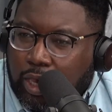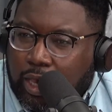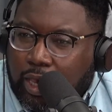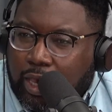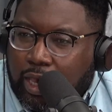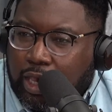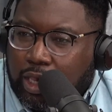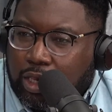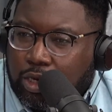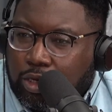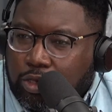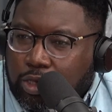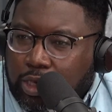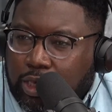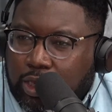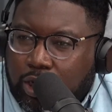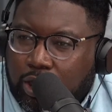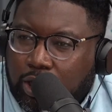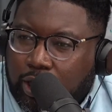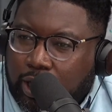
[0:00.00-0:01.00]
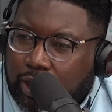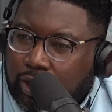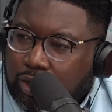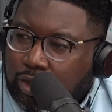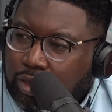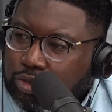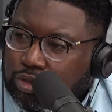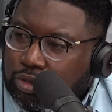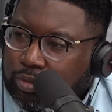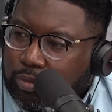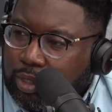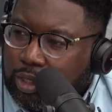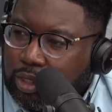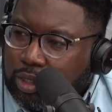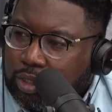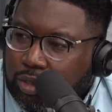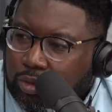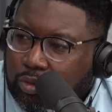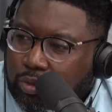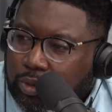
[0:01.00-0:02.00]
And any like social
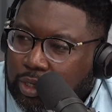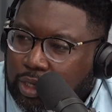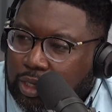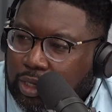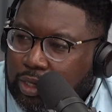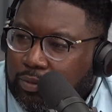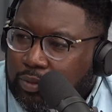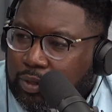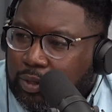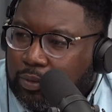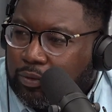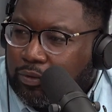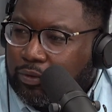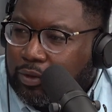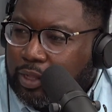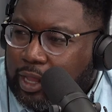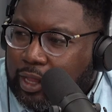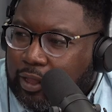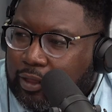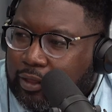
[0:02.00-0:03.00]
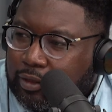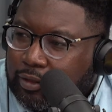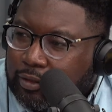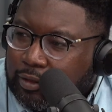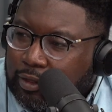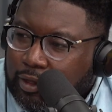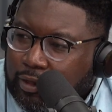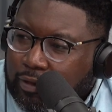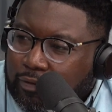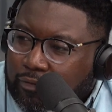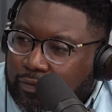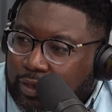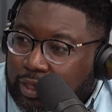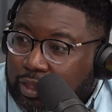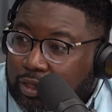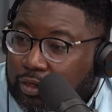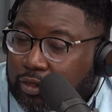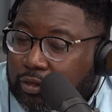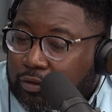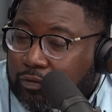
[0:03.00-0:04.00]
media, where can people like
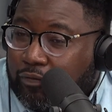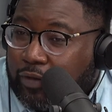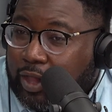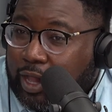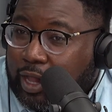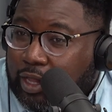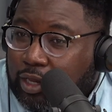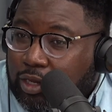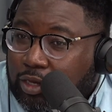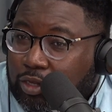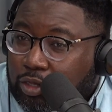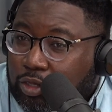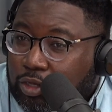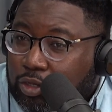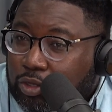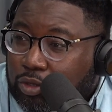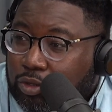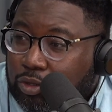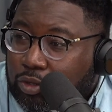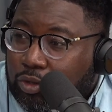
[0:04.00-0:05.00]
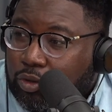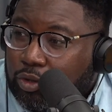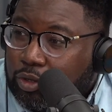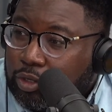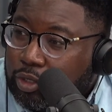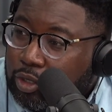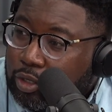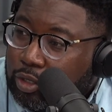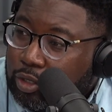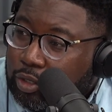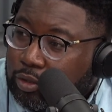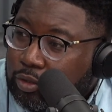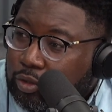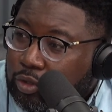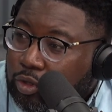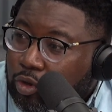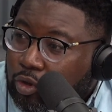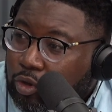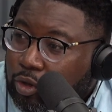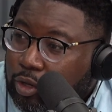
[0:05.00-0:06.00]
either find you or your
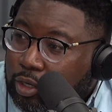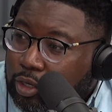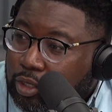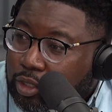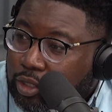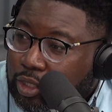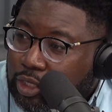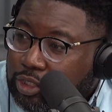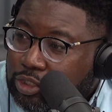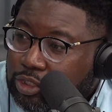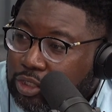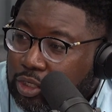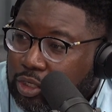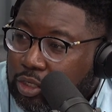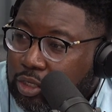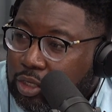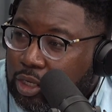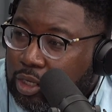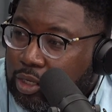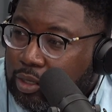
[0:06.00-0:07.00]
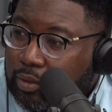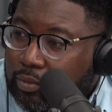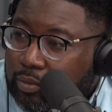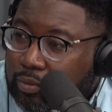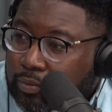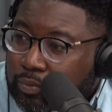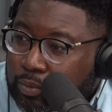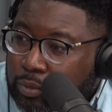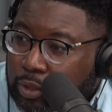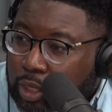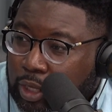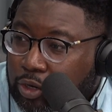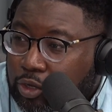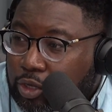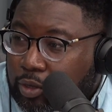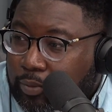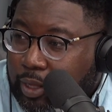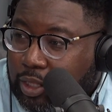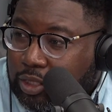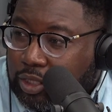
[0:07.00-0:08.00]
organization? I know
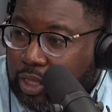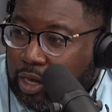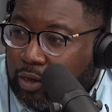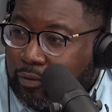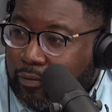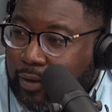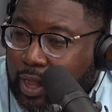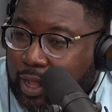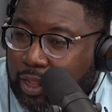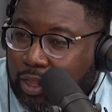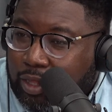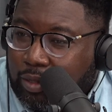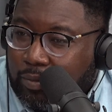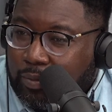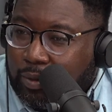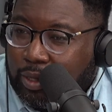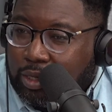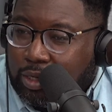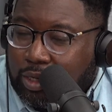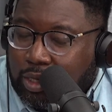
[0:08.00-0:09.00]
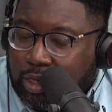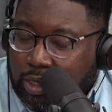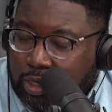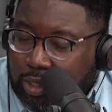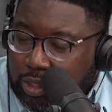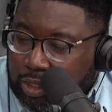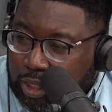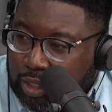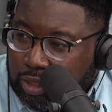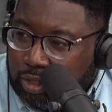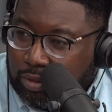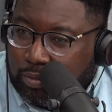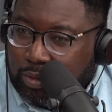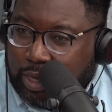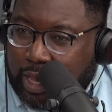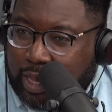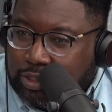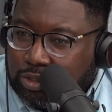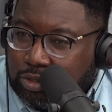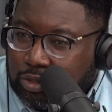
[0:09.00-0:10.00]
you're based out of Raleigh, but there's some
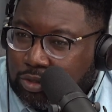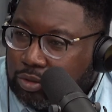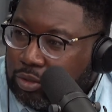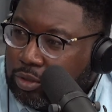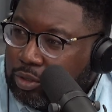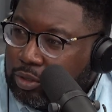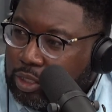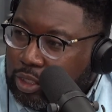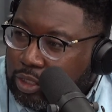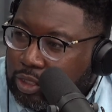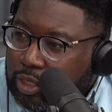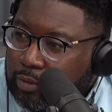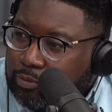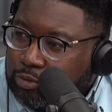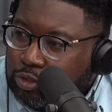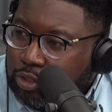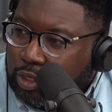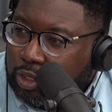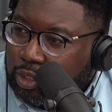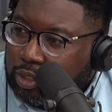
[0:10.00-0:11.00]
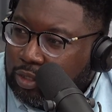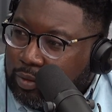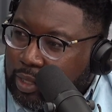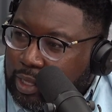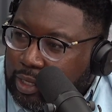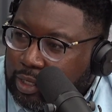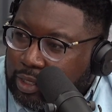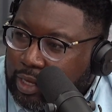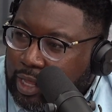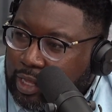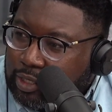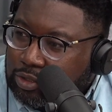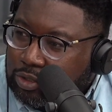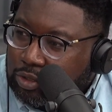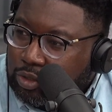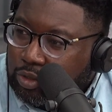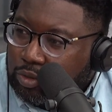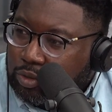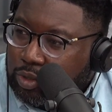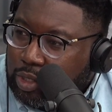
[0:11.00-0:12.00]
I'm sure there's some like
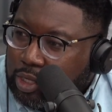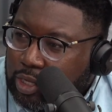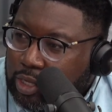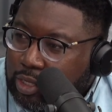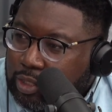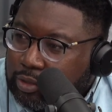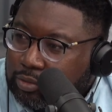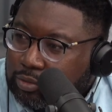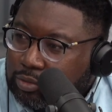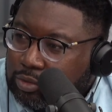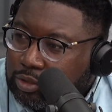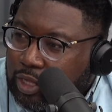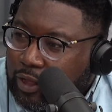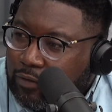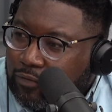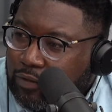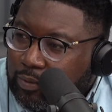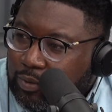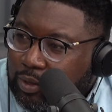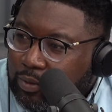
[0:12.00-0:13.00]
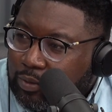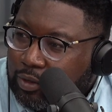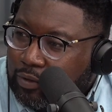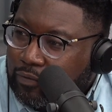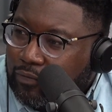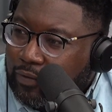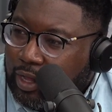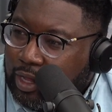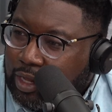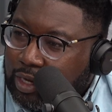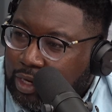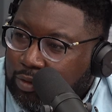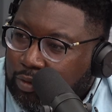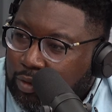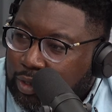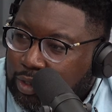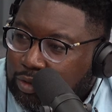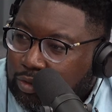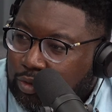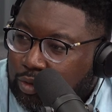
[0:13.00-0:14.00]
national stuff that people can find it,
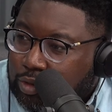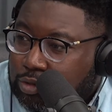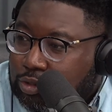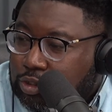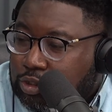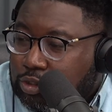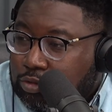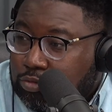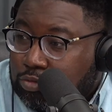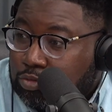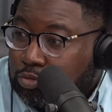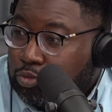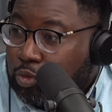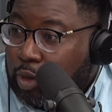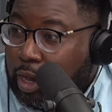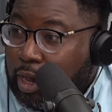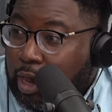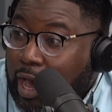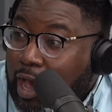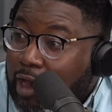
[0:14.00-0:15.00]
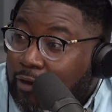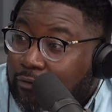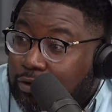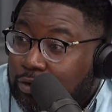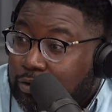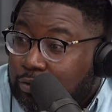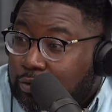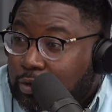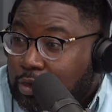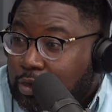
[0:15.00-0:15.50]
or just however